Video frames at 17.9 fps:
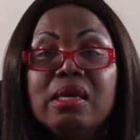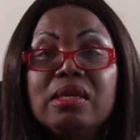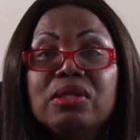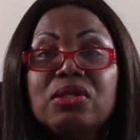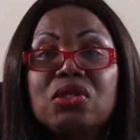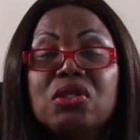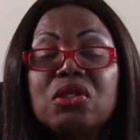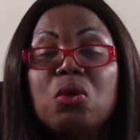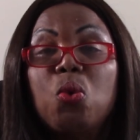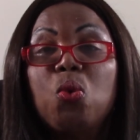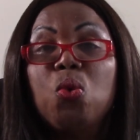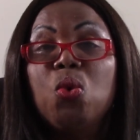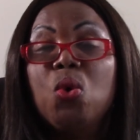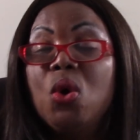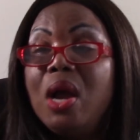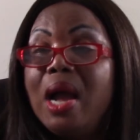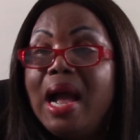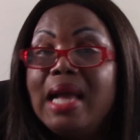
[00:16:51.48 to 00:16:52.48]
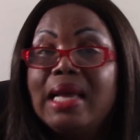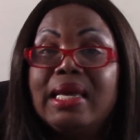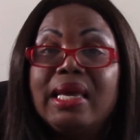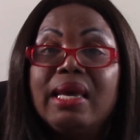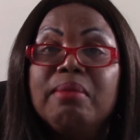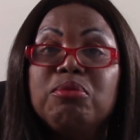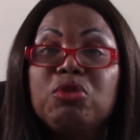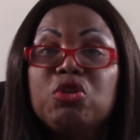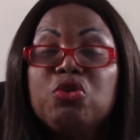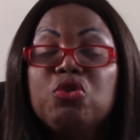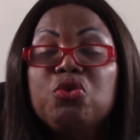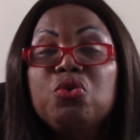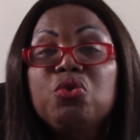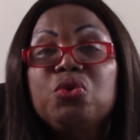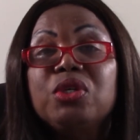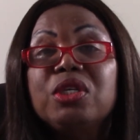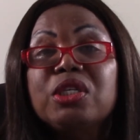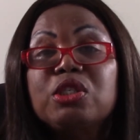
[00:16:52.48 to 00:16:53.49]
So I came to
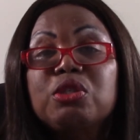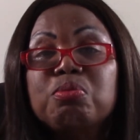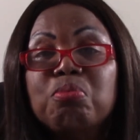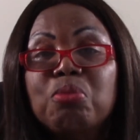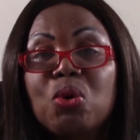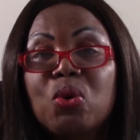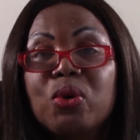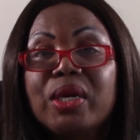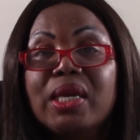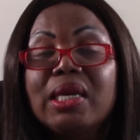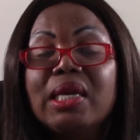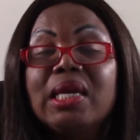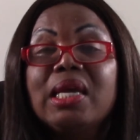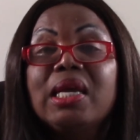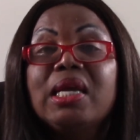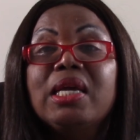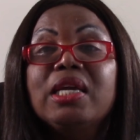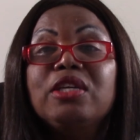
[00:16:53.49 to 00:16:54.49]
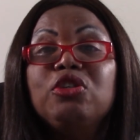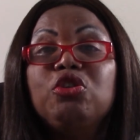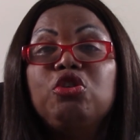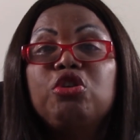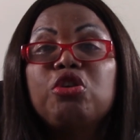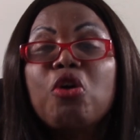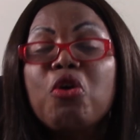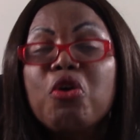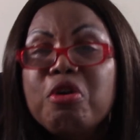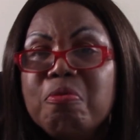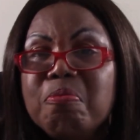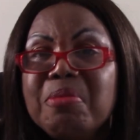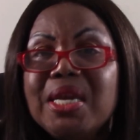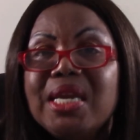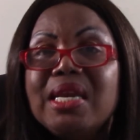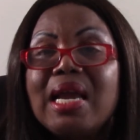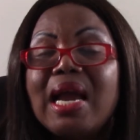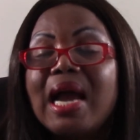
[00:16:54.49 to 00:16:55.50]
you this morning. Join
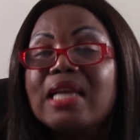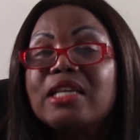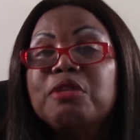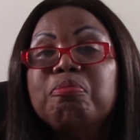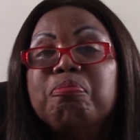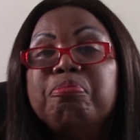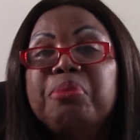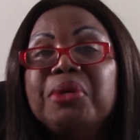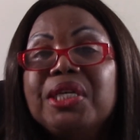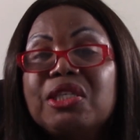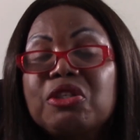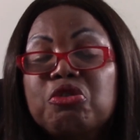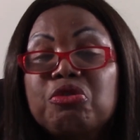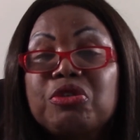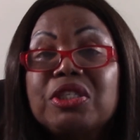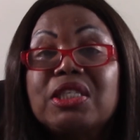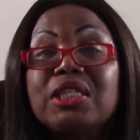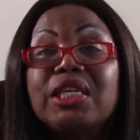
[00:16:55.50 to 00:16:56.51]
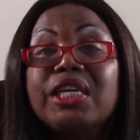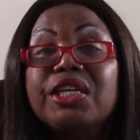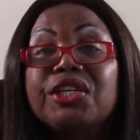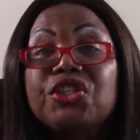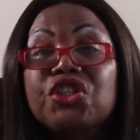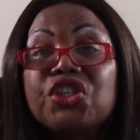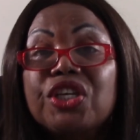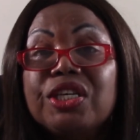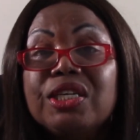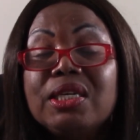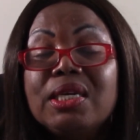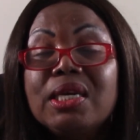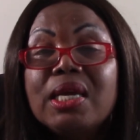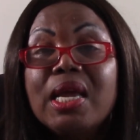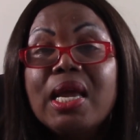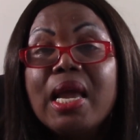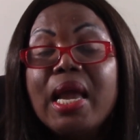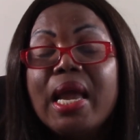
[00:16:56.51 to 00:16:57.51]
me at Beatrice Kitchen,
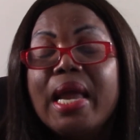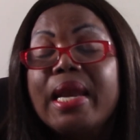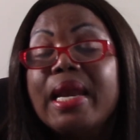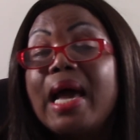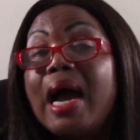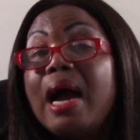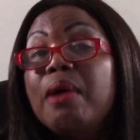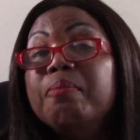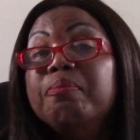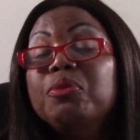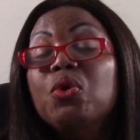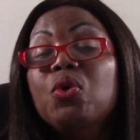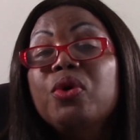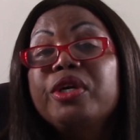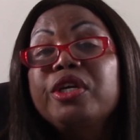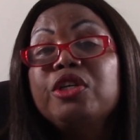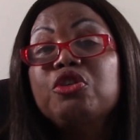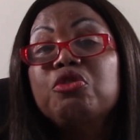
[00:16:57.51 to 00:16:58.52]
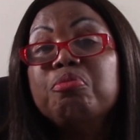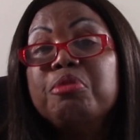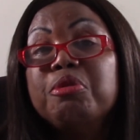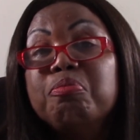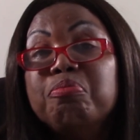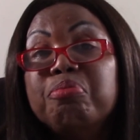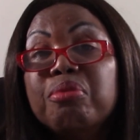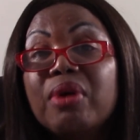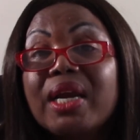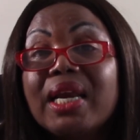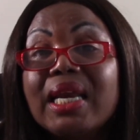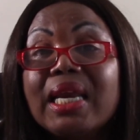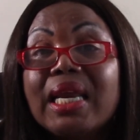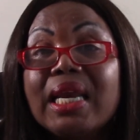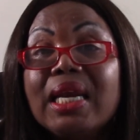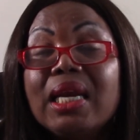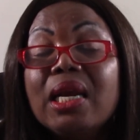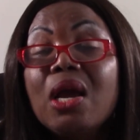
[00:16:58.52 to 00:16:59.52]
and I'm going to be
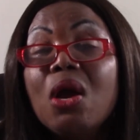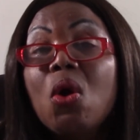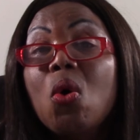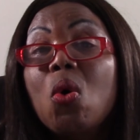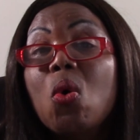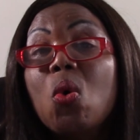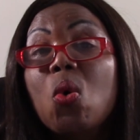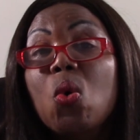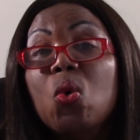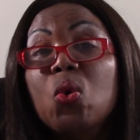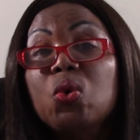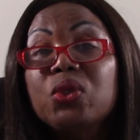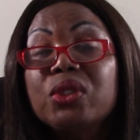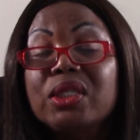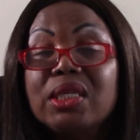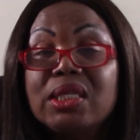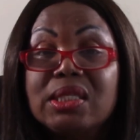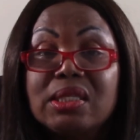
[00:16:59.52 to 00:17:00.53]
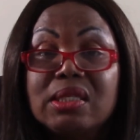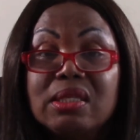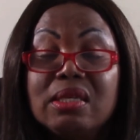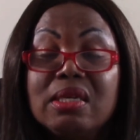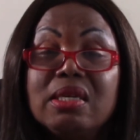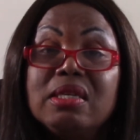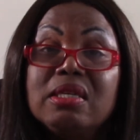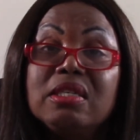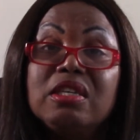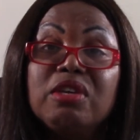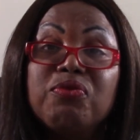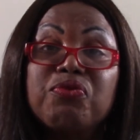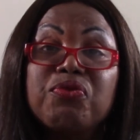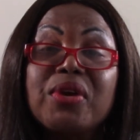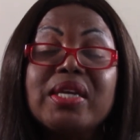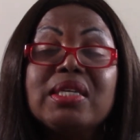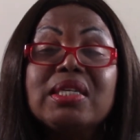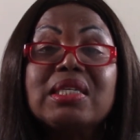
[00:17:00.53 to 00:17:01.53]
bringing all this
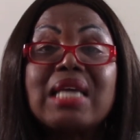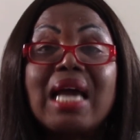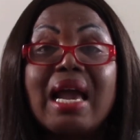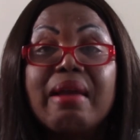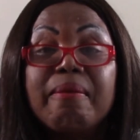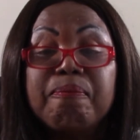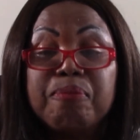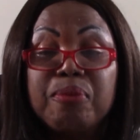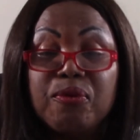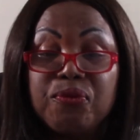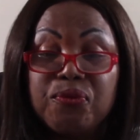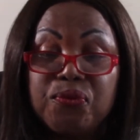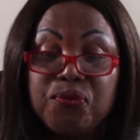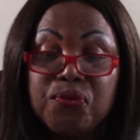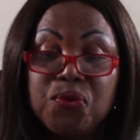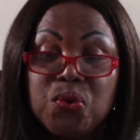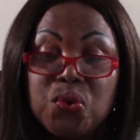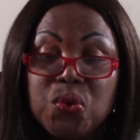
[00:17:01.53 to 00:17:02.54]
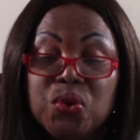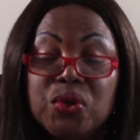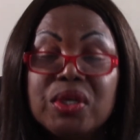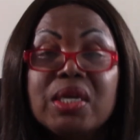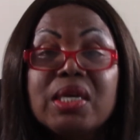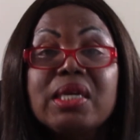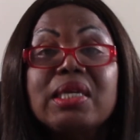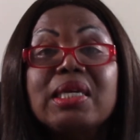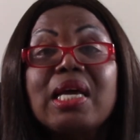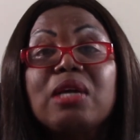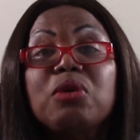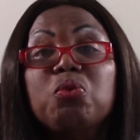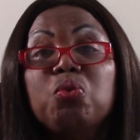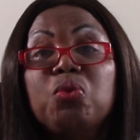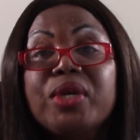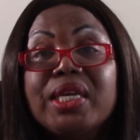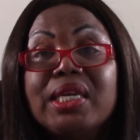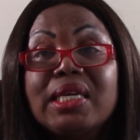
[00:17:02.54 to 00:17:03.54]
different type of food that
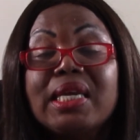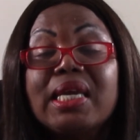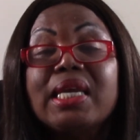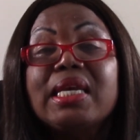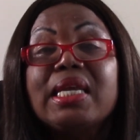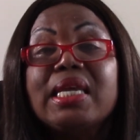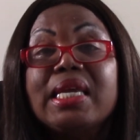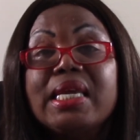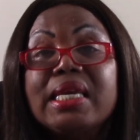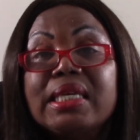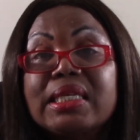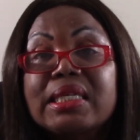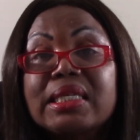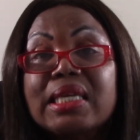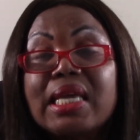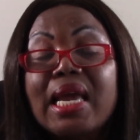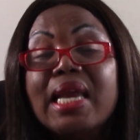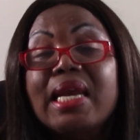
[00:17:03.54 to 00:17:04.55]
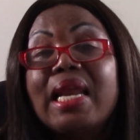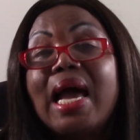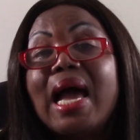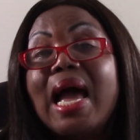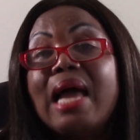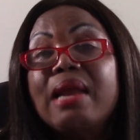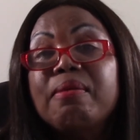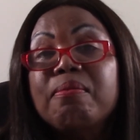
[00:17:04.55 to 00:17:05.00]
we can eat and add